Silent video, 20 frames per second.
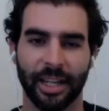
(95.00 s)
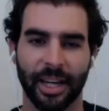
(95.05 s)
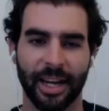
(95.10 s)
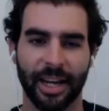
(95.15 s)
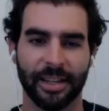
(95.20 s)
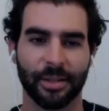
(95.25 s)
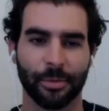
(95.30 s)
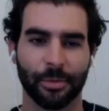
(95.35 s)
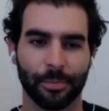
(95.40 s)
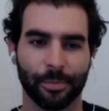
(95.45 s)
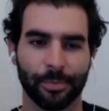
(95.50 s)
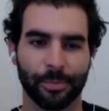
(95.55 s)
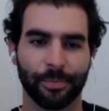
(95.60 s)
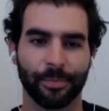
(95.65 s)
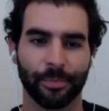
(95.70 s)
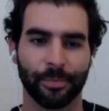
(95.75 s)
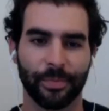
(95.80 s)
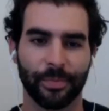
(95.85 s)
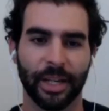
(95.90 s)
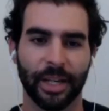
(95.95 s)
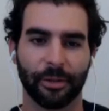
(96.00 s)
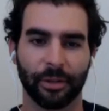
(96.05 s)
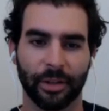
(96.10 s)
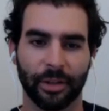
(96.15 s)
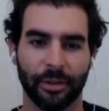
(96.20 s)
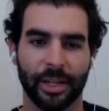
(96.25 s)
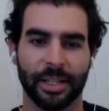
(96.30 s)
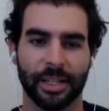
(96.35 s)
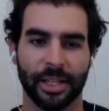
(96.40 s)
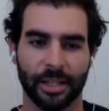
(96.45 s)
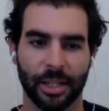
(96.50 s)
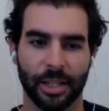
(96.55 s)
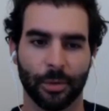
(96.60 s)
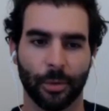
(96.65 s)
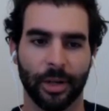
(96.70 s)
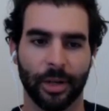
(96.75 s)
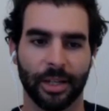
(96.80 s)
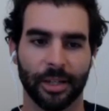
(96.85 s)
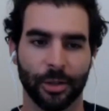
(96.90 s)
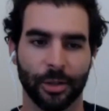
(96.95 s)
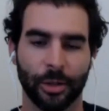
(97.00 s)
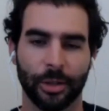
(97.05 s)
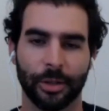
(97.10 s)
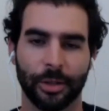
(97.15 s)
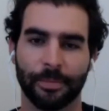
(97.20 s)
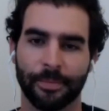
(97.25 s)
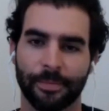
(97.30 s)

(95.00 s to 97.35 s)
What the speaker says: Yeah, it's definitely that's the way to do it.